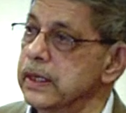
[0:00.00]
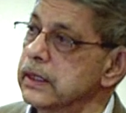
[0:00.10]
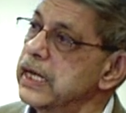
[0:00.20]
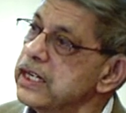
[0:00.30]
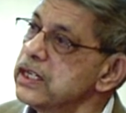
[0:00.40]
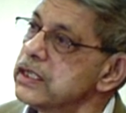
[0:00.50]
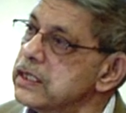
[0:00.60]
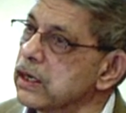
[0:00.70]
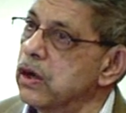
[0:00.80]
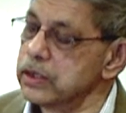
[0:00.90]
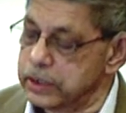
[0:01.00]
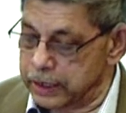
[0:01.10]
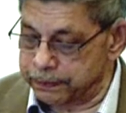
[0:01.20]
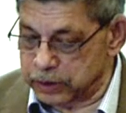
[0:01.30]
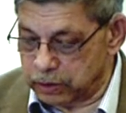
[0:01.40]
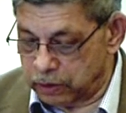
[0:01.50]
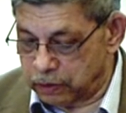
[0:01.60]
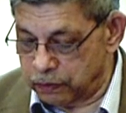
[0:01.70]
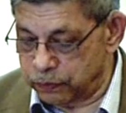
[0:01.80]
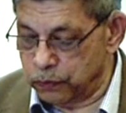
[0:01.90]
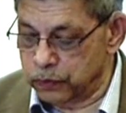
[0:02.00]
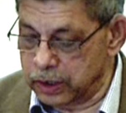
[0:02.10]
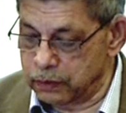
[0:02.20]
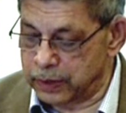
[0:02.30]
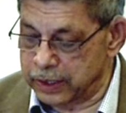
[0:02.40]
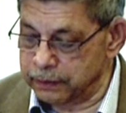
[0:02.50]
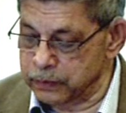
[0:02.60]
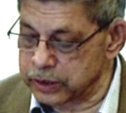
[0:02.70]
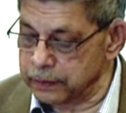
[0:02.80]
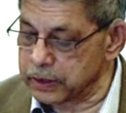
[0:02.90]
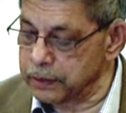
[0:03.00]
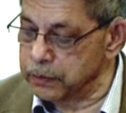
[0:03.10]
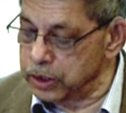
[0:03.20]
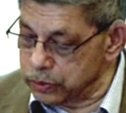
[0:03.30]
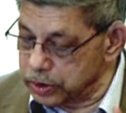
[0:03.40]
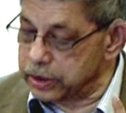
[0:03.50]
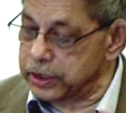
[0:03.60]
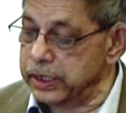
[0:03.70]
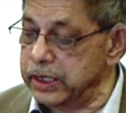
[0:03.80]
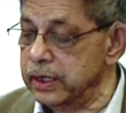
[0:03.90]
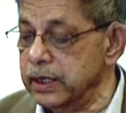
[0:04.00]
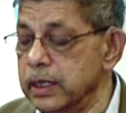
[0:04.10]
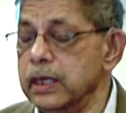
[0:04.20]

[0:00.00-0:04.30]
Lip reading: that is, the concept of worldwide Muslim community,